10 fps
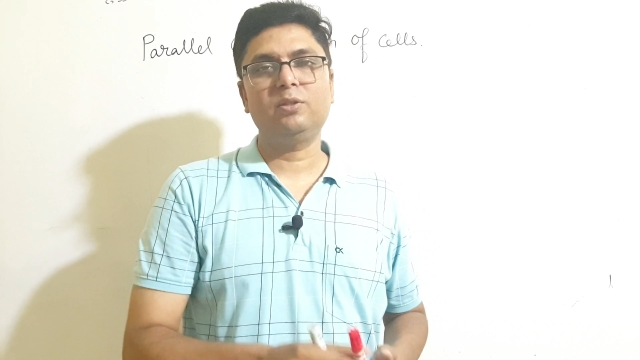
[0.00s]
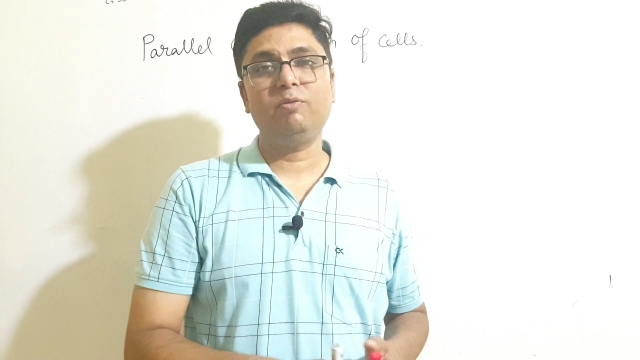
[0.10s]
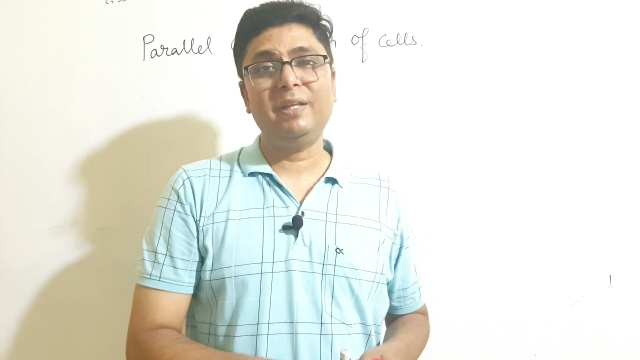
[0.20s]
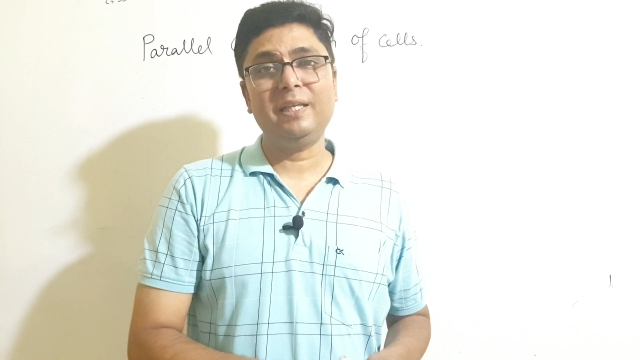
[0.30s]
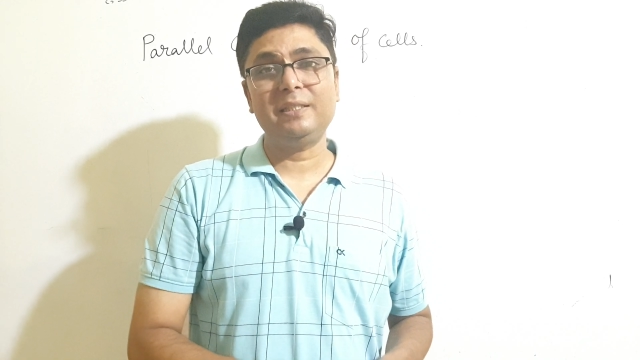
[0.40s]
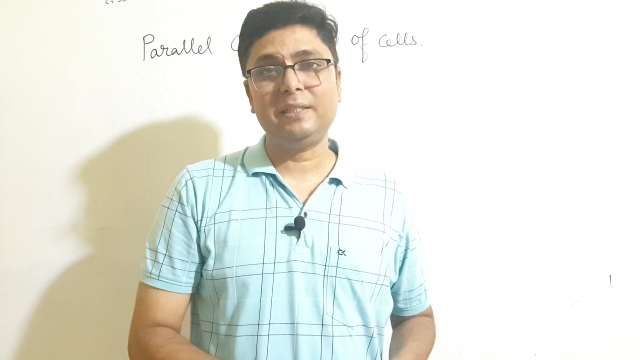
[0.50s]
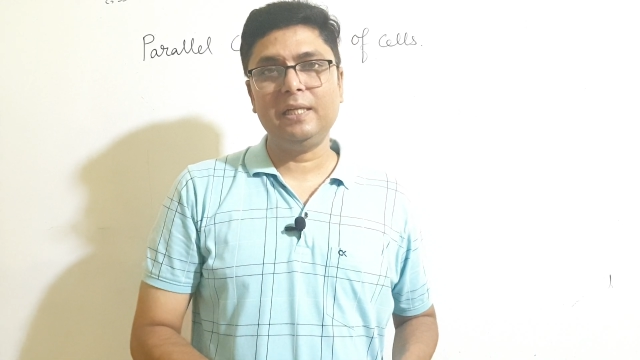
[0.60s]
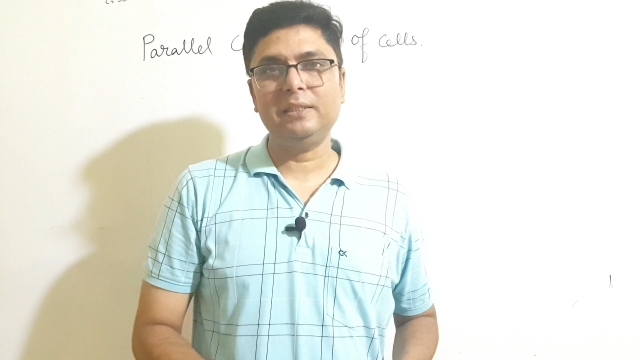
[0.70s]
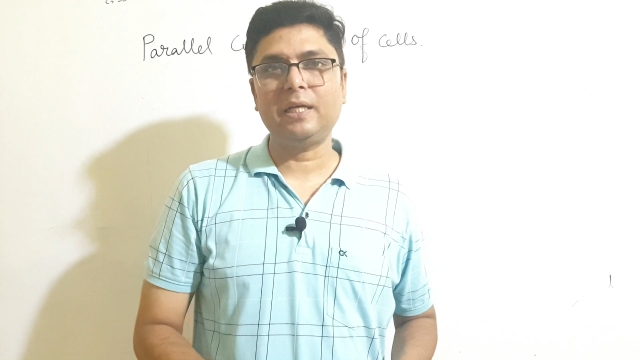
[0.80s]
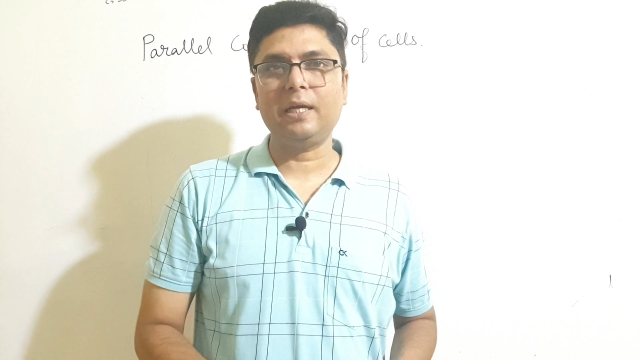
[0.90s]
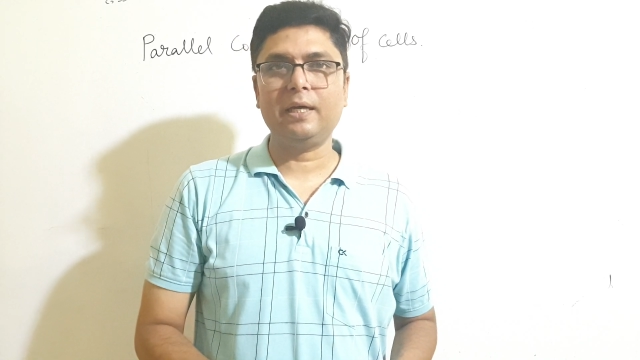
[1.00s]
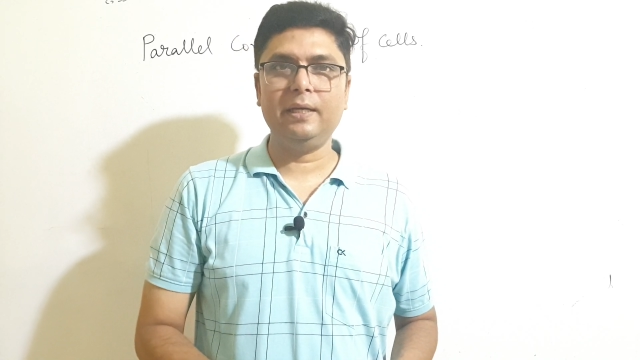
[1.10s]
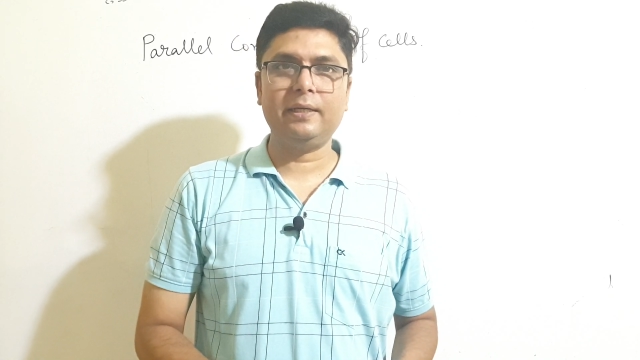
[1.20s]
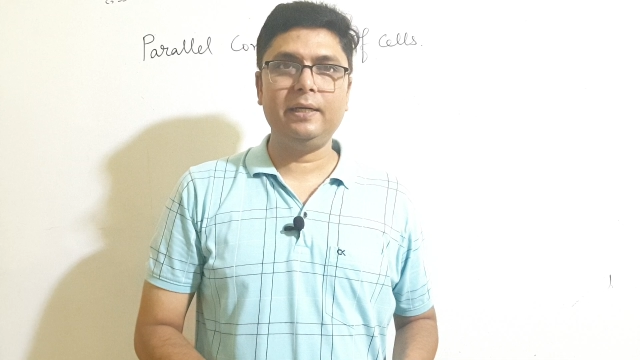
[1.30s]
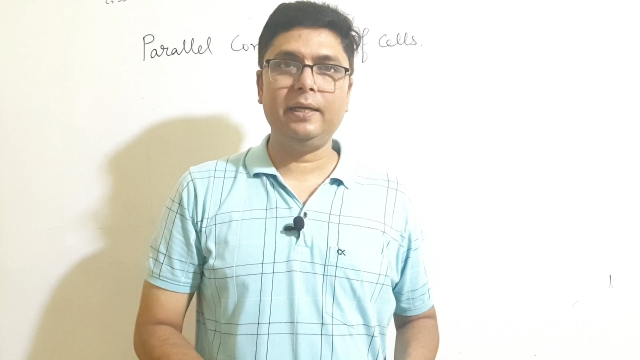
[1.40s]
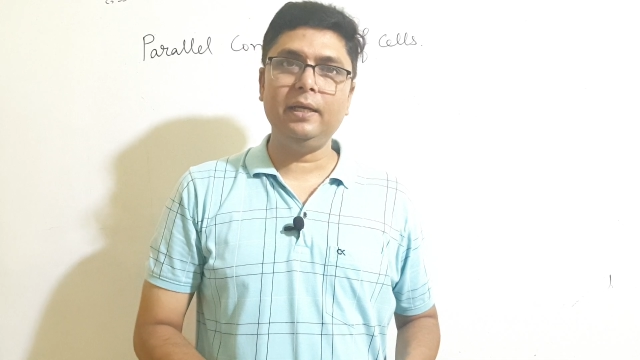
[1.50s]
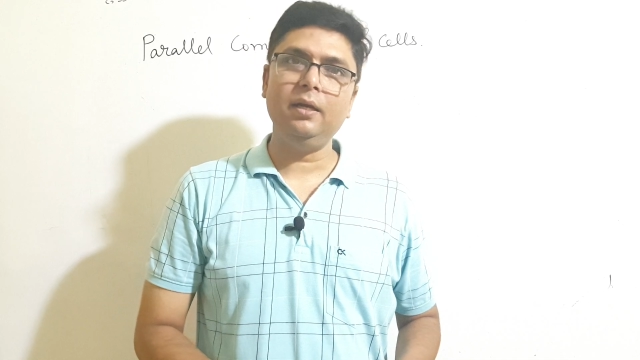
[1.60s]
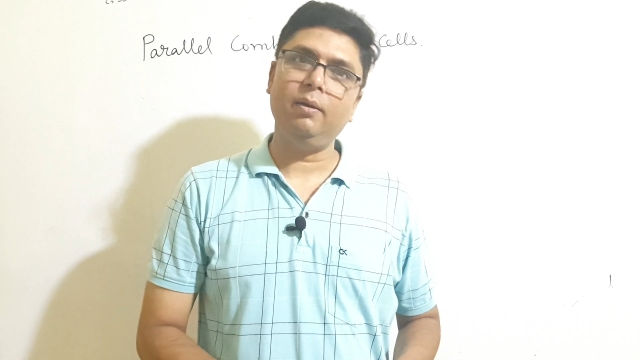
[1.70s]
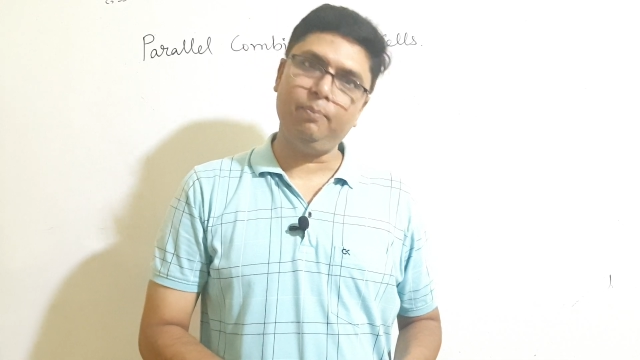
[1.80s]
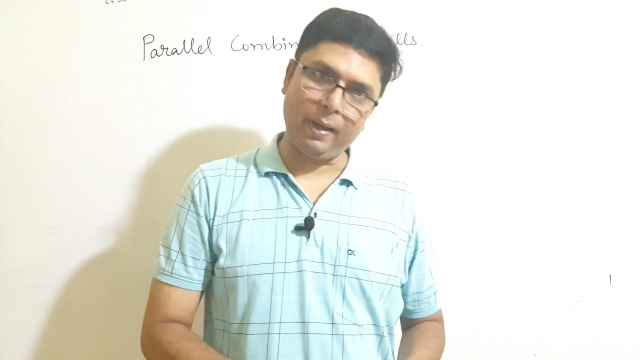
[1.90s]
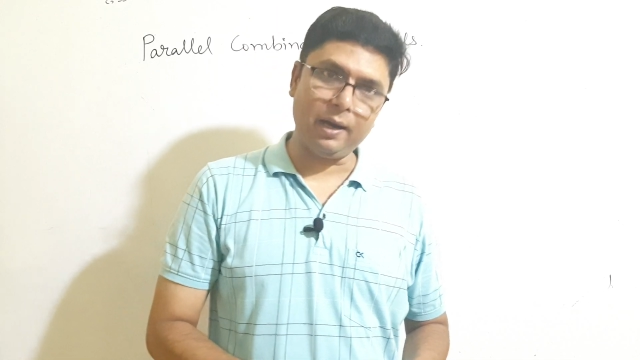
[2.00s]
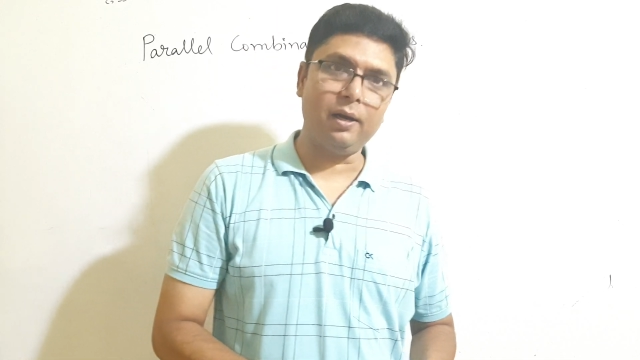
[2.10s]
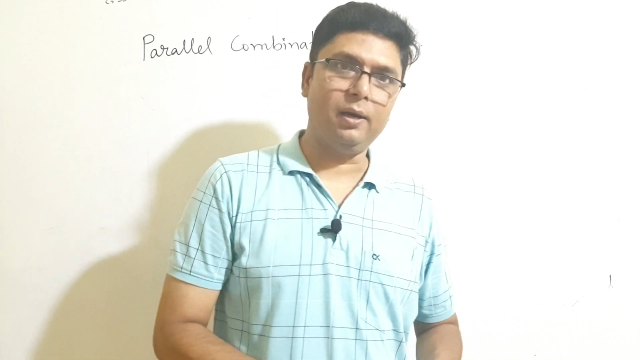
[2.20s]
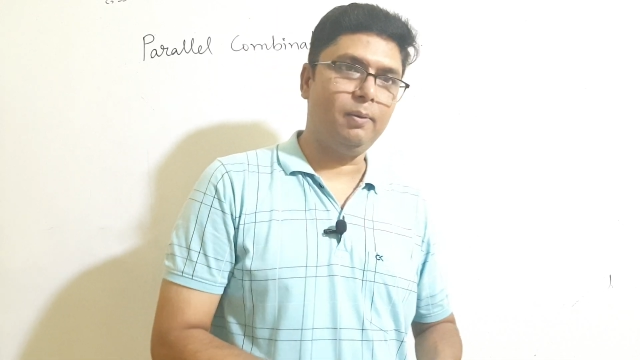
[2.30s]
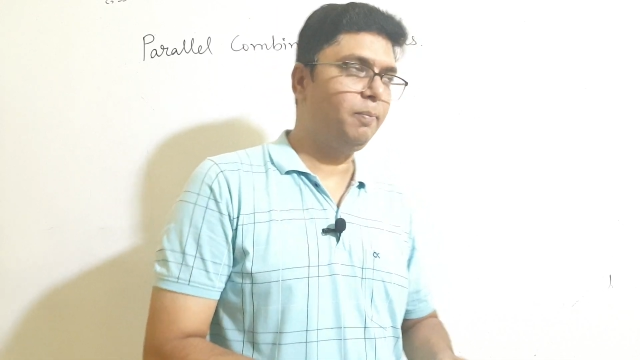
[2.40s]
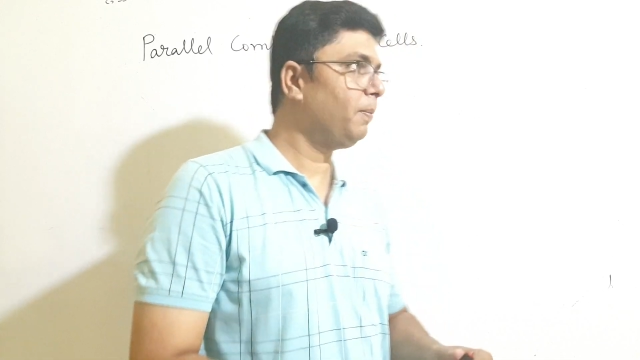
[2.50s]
when the cells are connected in parallel.